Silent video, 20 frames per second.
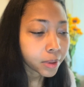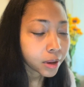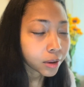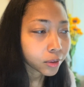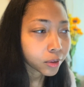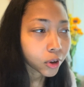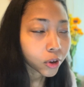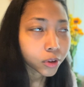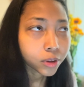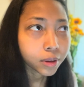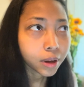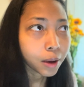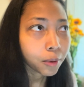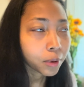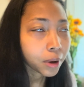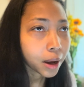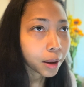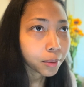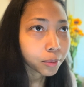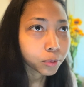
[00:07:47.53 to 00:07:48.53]
Yeah,
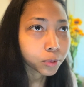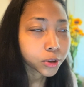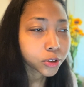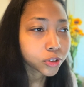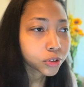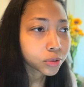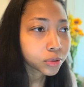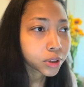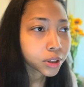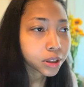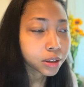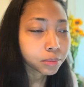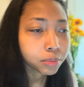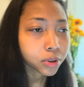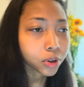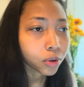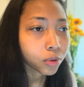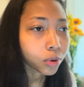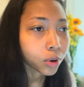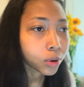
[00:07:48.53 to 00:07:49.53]
I wish you nothing
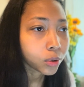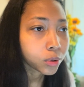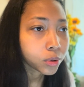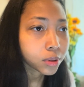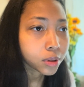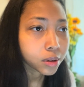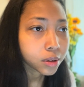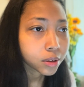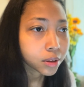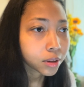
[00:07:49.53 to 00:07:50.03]
but growth,